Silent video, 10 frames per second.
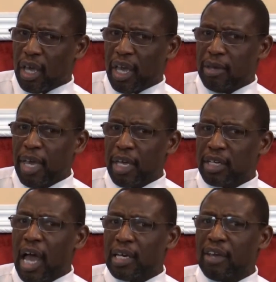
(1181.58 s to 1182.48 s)
Amen.
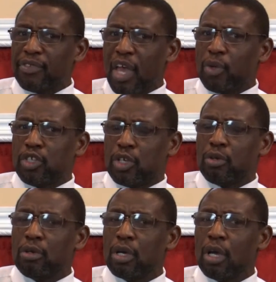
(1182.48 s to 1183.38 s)
God left that with
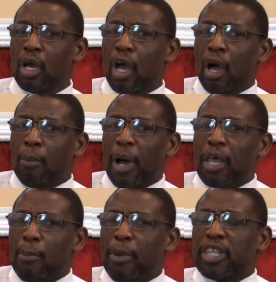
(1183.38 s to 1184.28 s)
you.
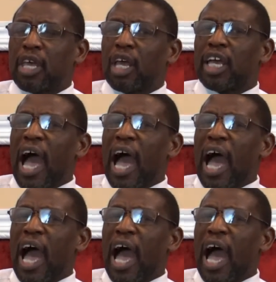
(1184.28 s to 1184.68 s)
But, but the,